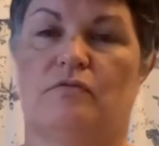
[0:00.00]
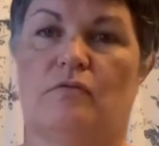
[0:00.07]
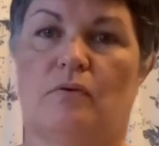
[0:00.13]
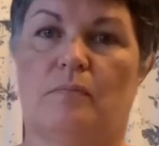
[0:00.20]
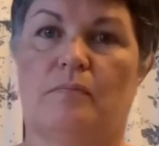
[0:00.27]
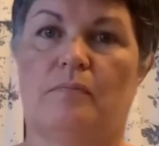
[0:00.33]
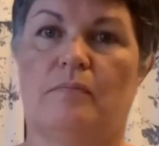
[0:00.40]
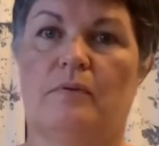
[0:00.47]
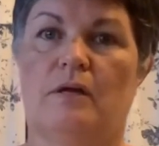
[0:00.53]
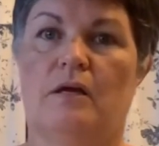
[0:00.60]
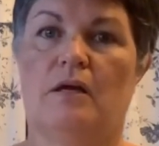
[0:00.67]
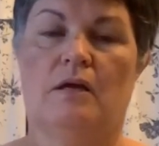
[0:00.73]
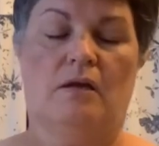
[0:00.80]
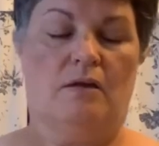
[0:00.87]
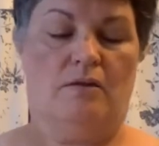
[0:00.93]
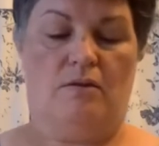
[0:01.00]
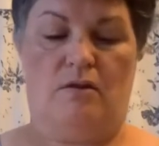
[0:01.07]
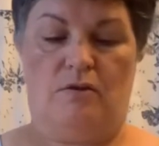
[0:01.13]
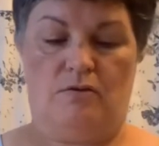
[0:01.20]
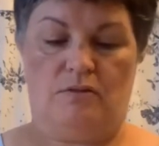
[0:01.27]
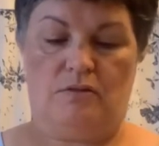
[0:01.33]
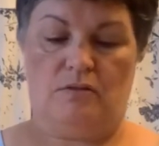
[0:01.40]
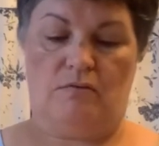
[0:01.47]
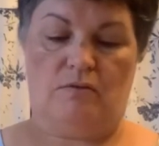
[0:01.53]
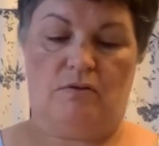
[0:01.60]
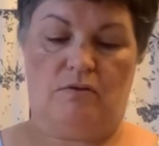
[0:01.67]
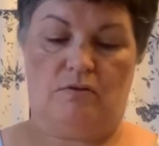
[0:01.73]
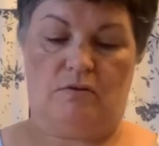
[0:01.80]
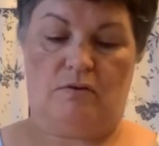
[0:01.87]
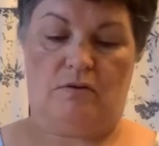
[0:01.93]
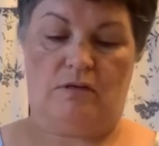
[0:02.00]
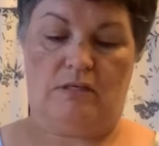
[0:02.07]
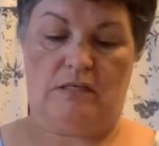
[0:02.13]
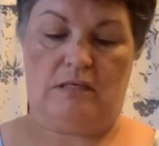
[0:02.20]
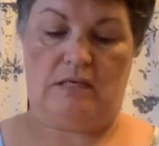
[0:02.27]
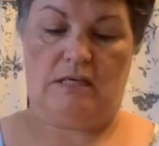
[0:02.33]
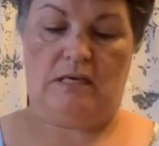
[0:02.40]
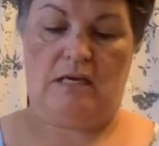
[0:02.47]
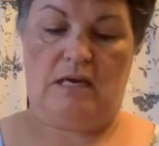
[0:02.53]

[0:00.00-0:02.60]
from those that are in authority